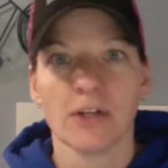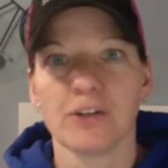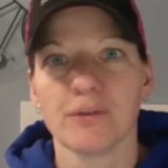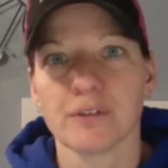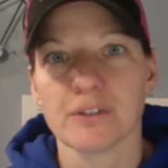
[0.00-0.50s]
of
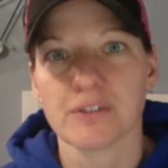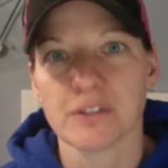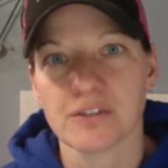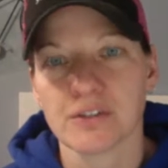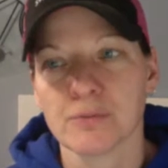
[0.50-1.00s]
different
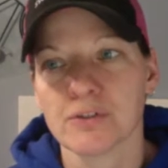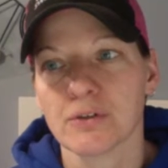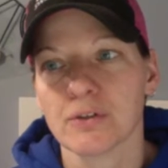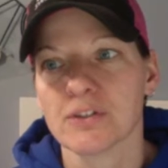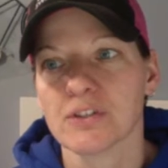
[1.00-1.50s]
systems. So
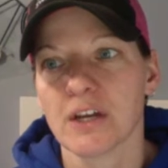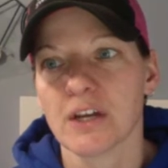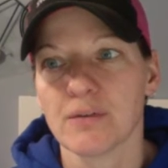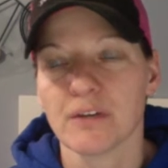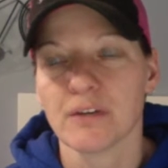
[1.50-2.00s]
the side
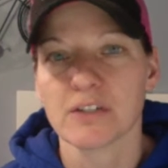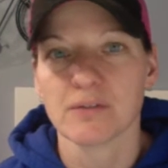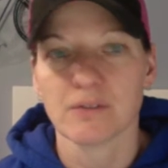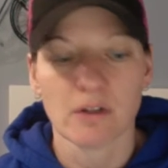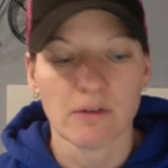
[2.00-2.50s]
effects
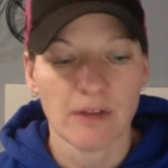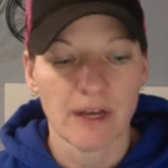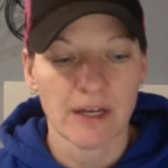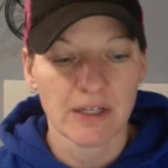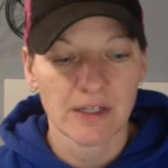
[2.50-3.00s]
of all of
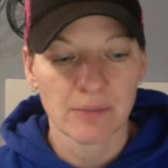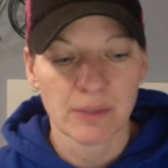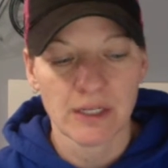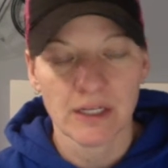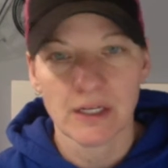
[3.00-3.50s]
that can
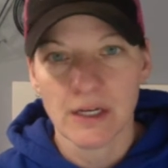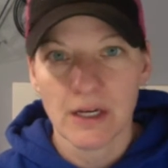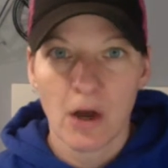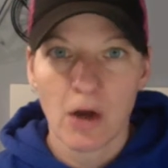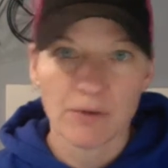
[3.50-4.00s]
be
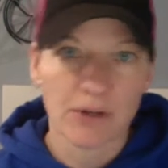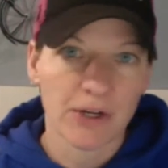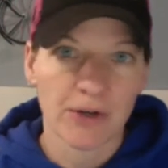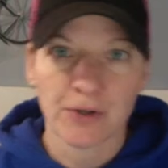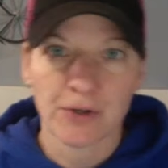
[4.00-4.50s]
over
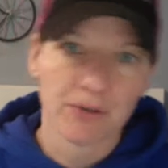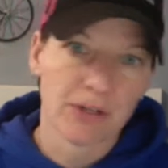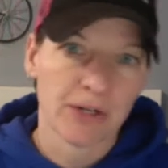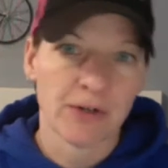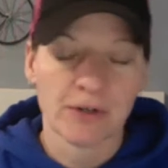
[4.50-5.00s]
here and over
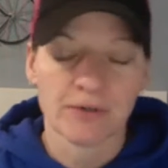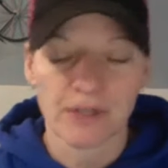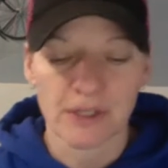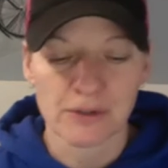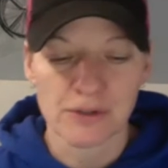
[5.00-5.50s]
here and over
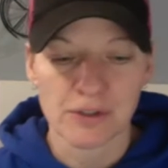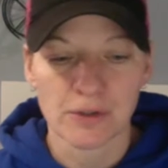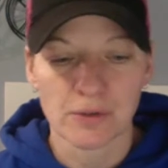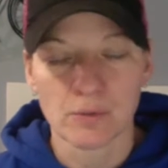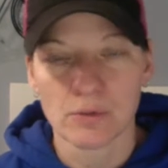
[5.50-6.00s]
here.
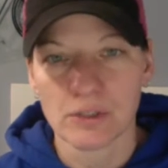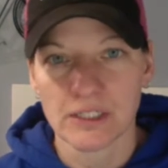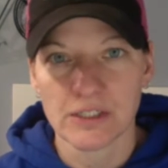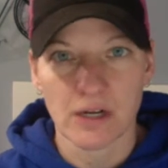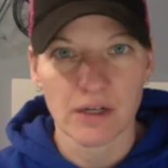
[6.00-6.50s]
So what are
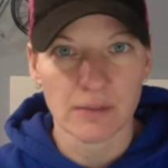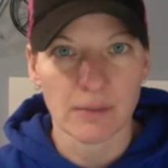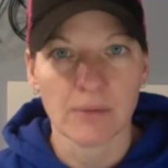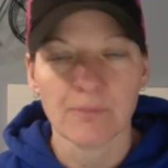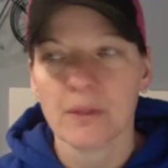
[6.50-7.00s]
you talking
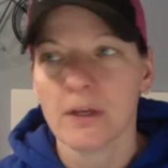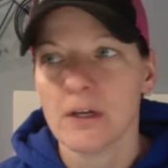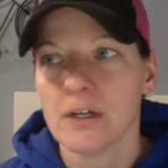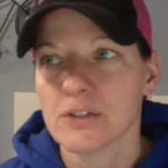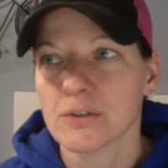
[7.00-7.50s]
about?
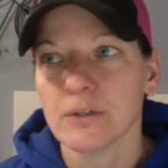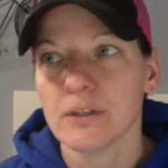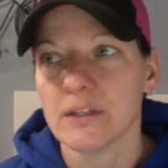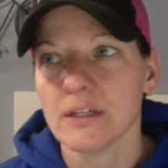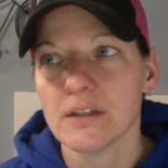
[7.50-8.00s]
So I
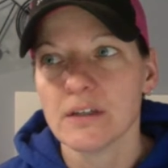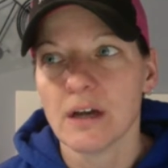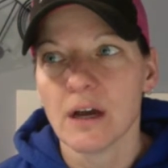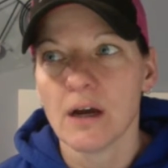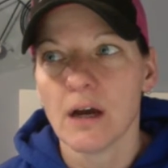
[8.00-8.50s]
think
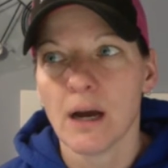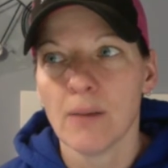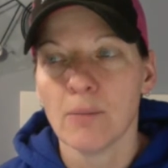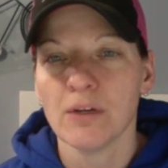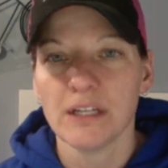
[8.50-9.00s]

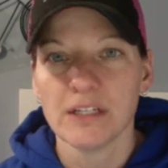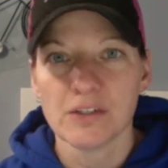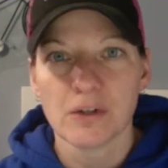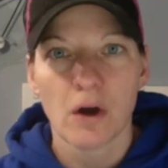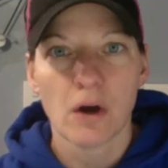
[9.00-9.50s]
we need
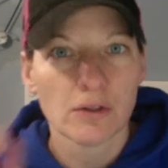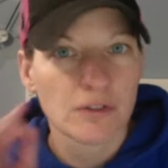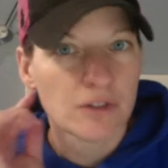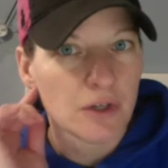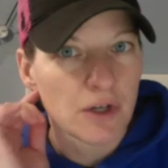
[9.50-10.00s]
to all
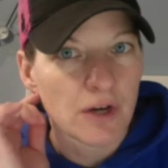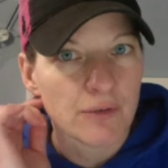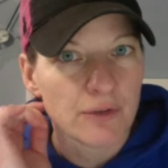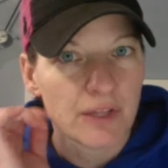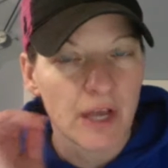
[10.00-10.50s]
start off
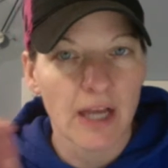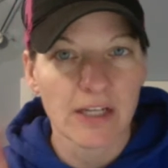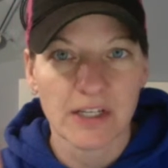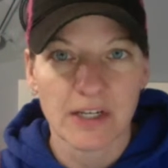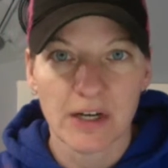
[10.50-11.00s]
with the
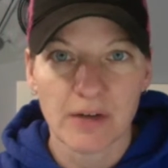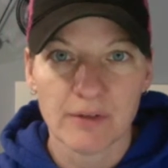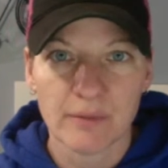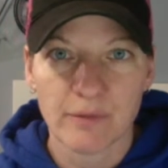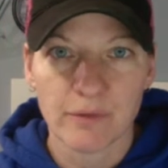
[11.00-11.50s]
idea of
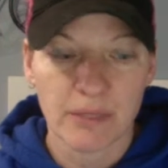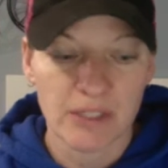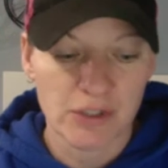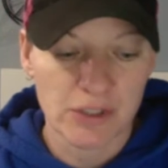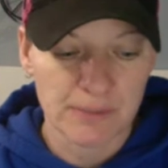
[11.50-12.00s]

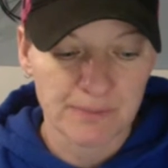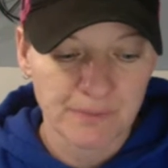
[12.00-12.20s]
inflammation